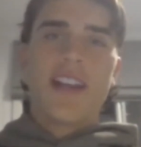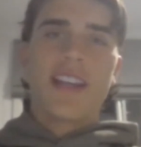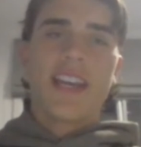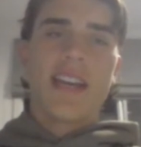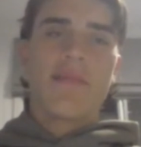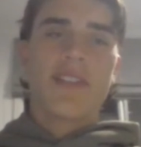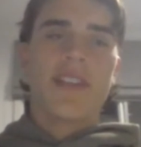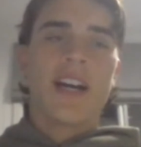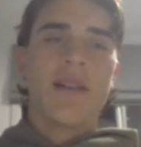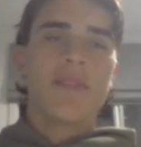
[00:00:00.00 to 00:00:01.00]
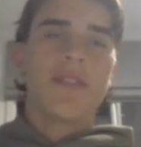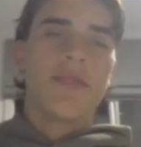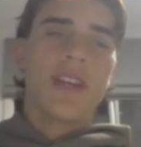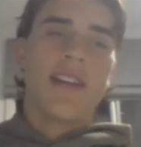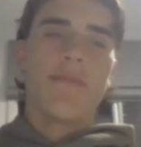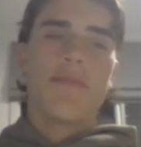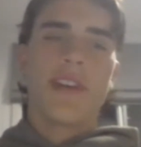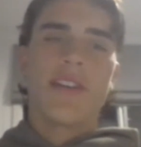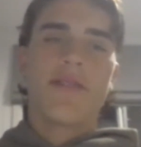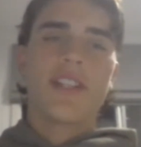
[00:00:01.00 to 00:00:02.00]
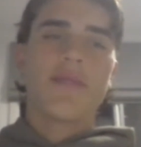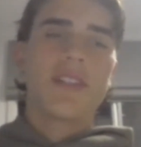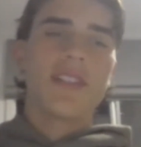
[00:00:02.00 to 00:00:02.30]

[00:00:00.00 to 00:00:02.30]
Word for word: camps and hubs that we had pre Christmas